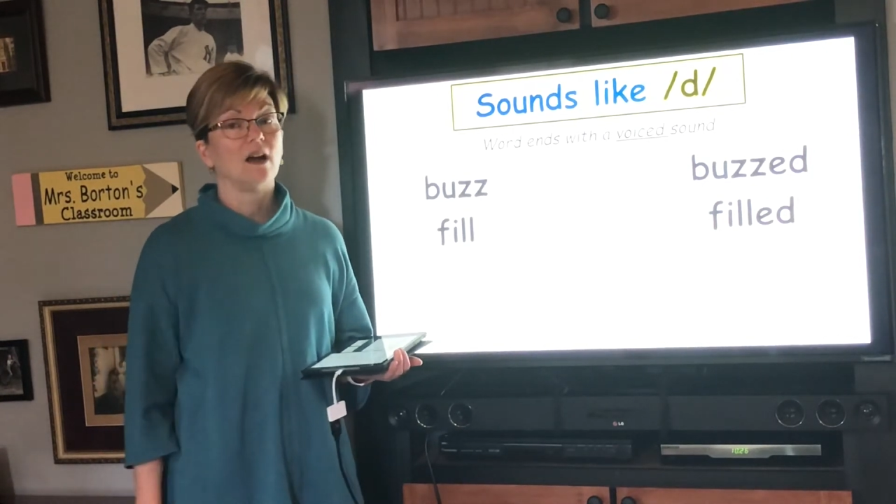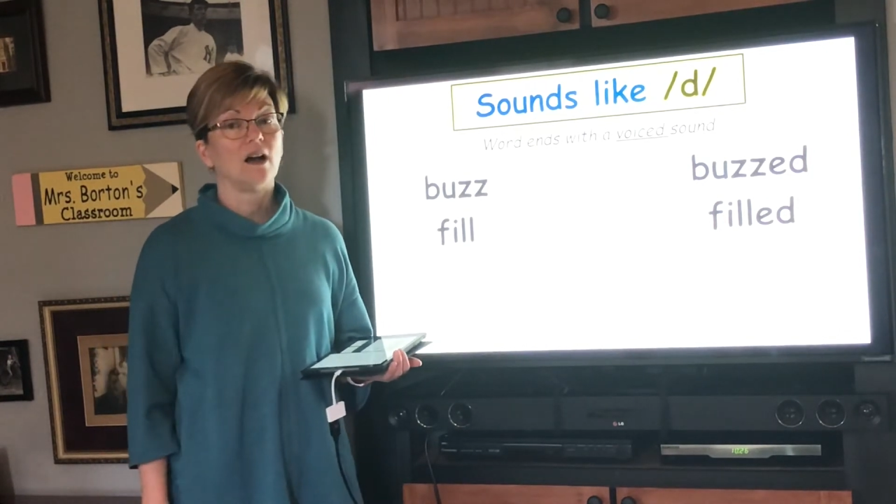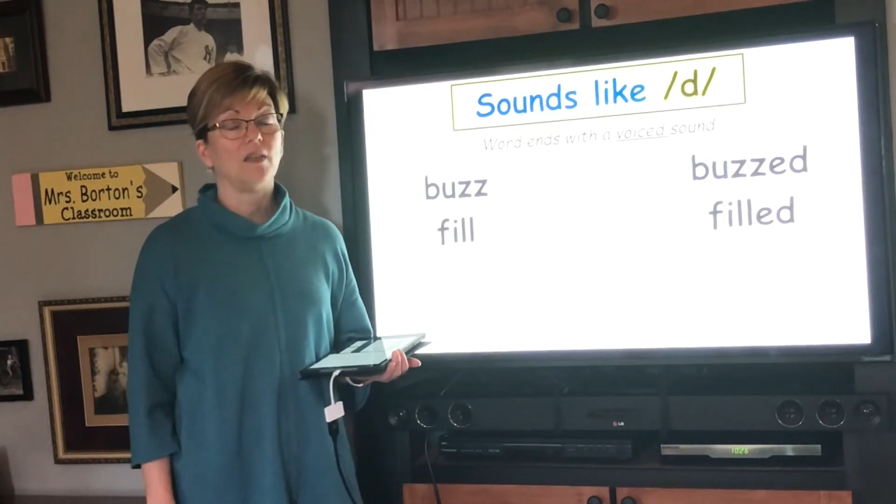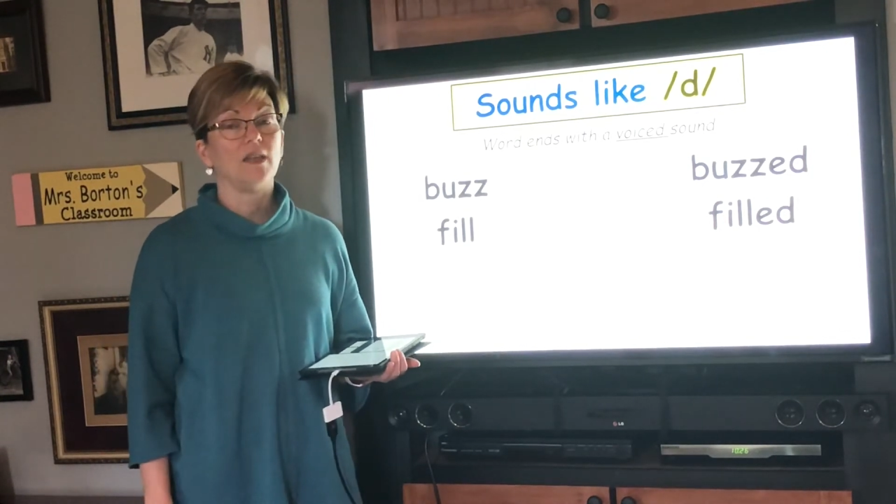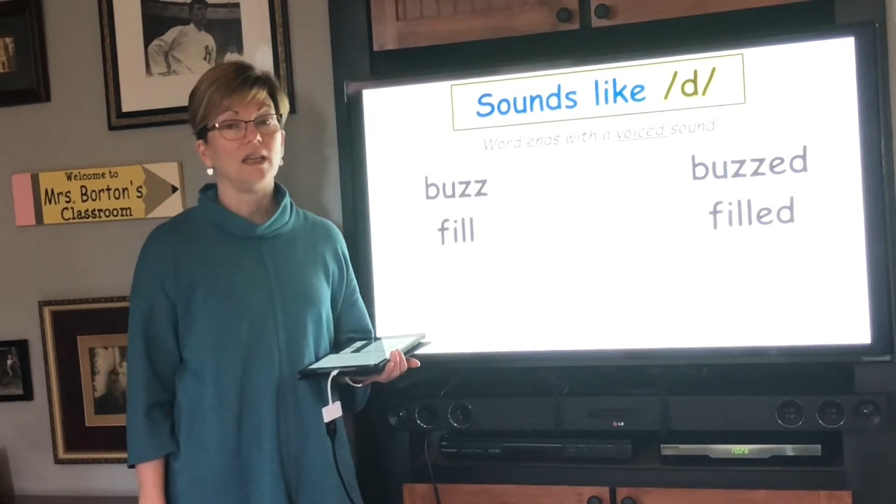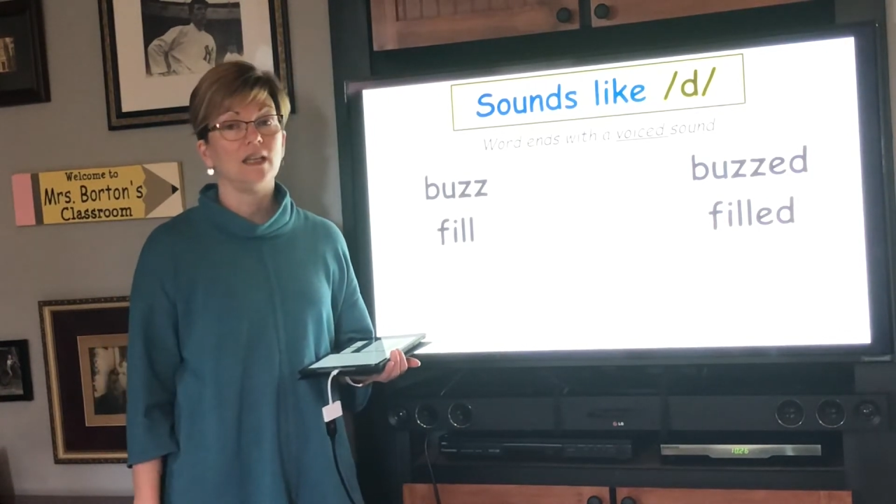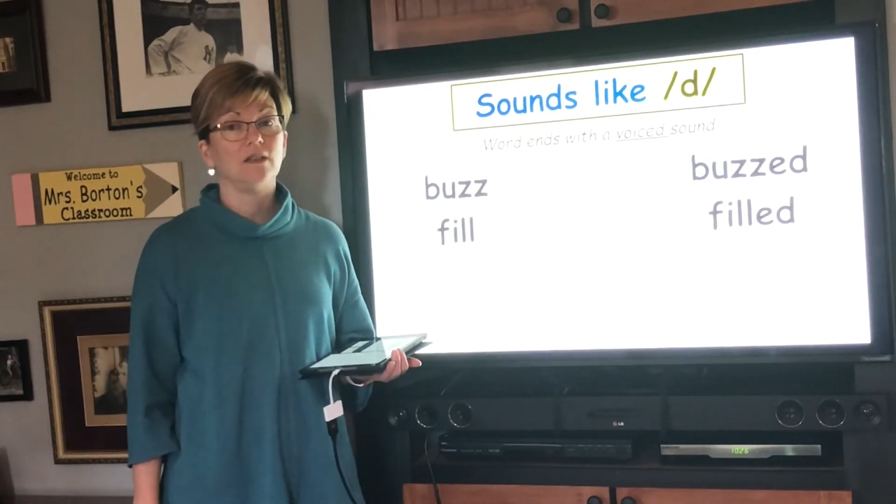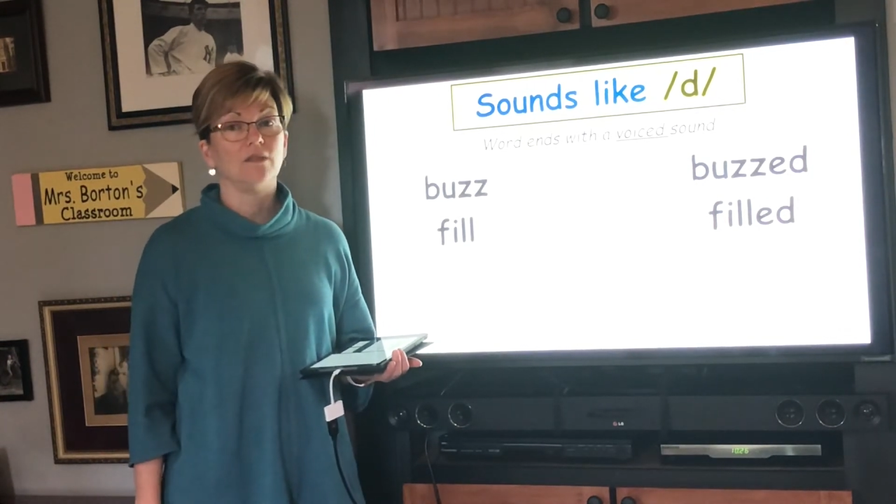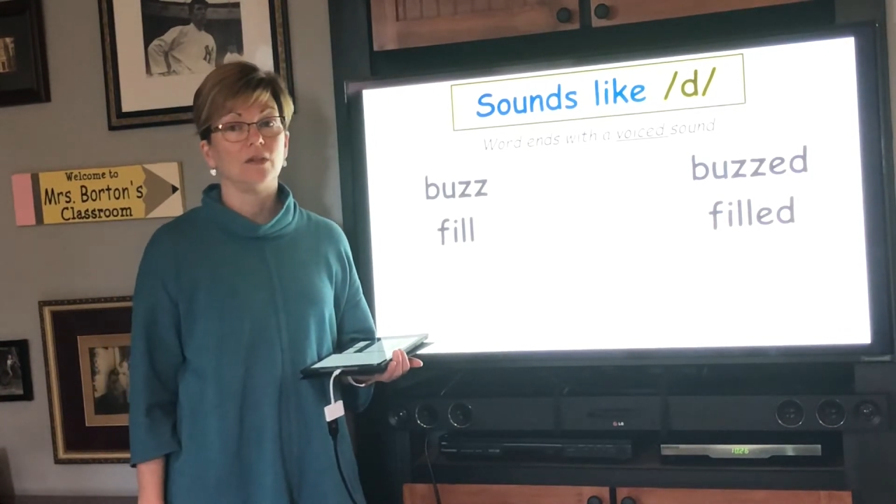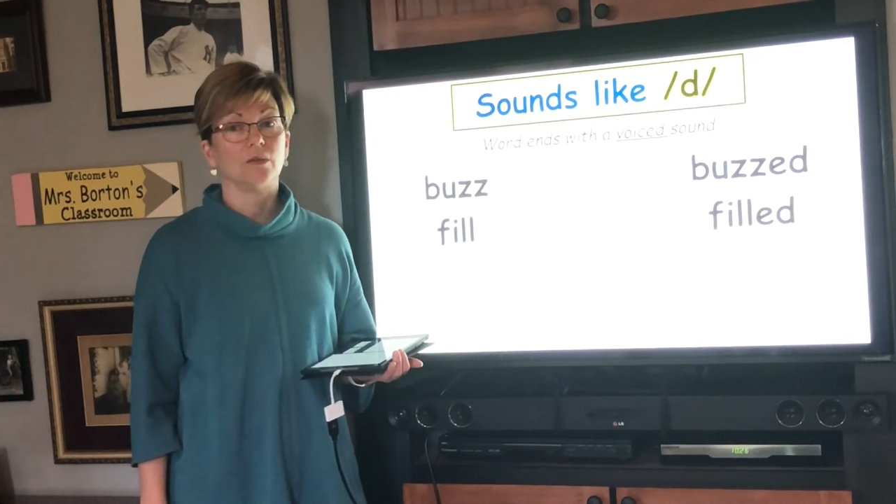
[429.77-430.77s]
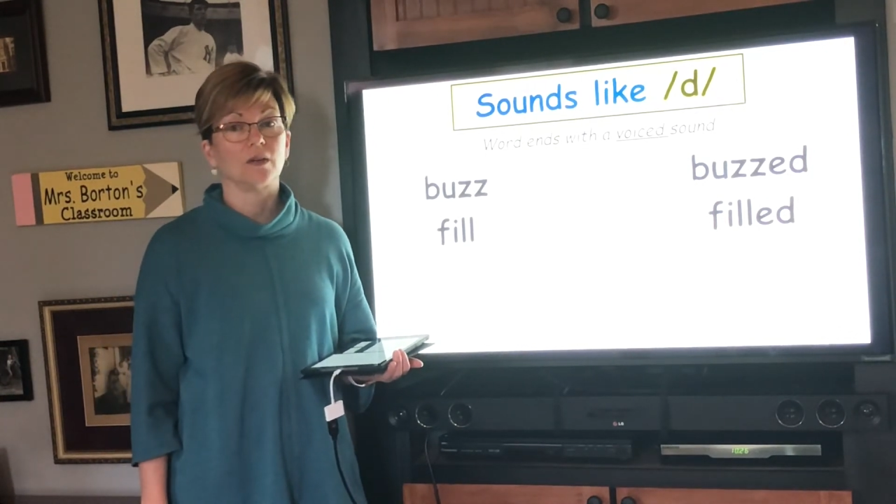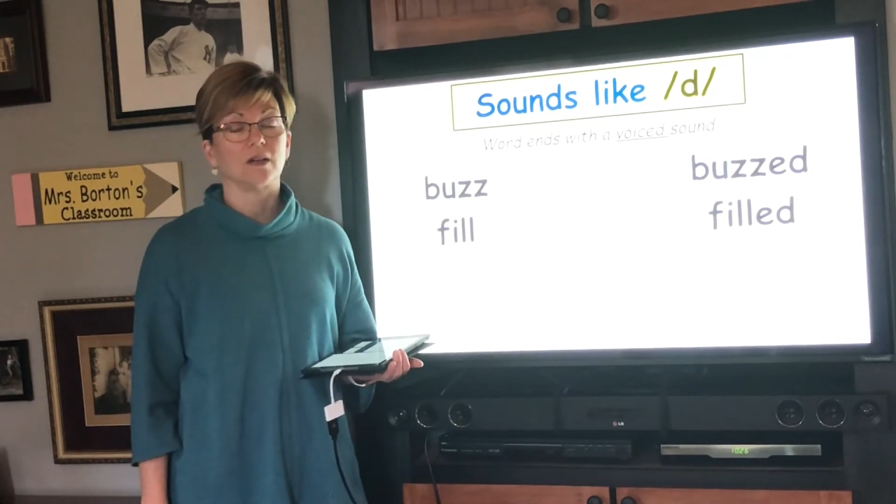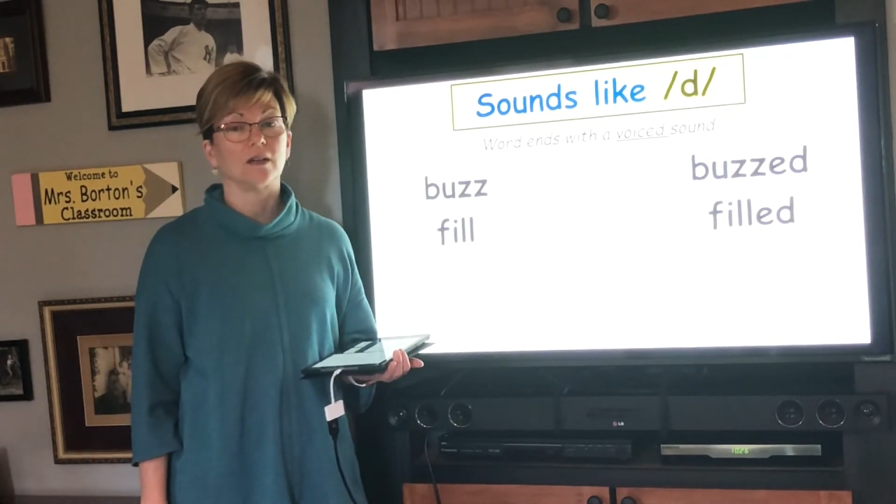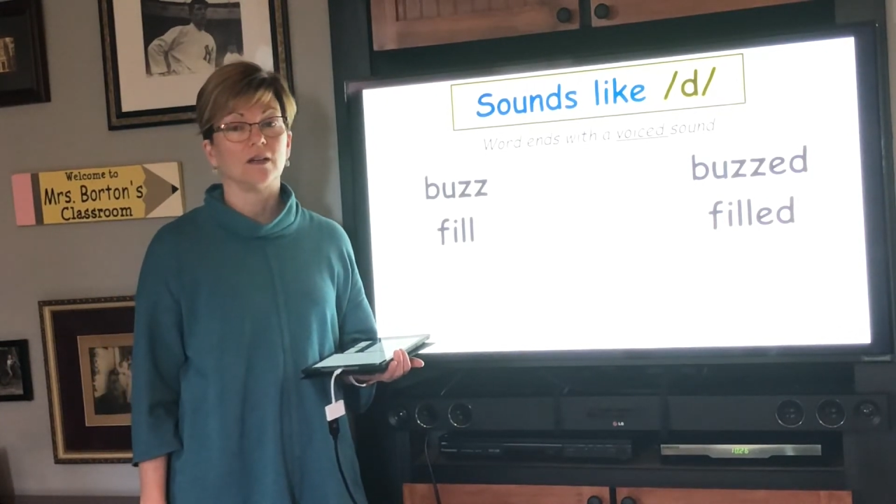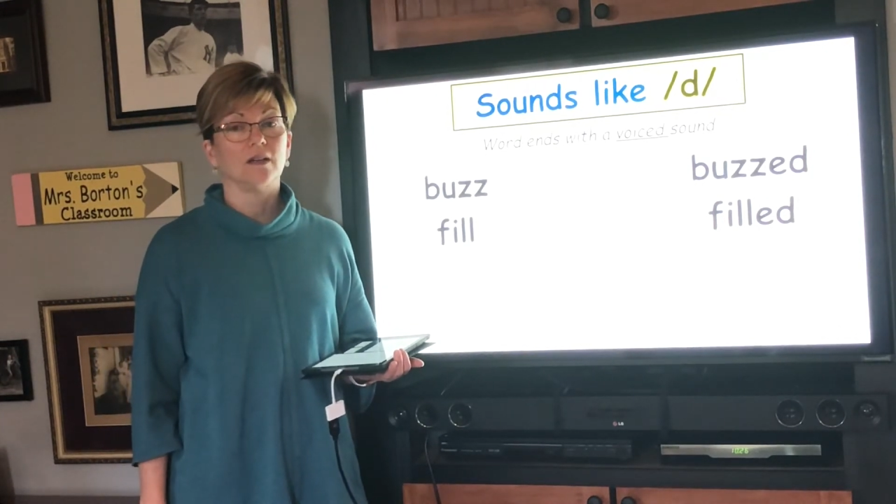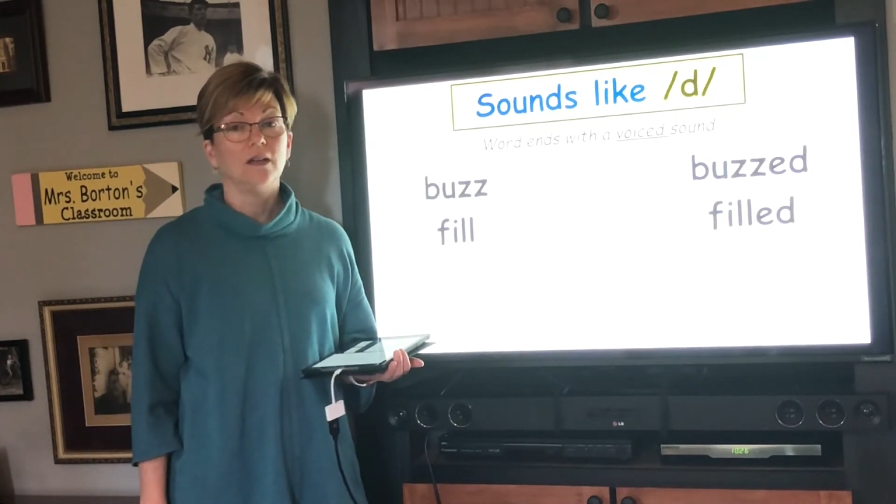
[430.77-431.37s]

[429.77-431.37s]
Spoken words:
on the end of the word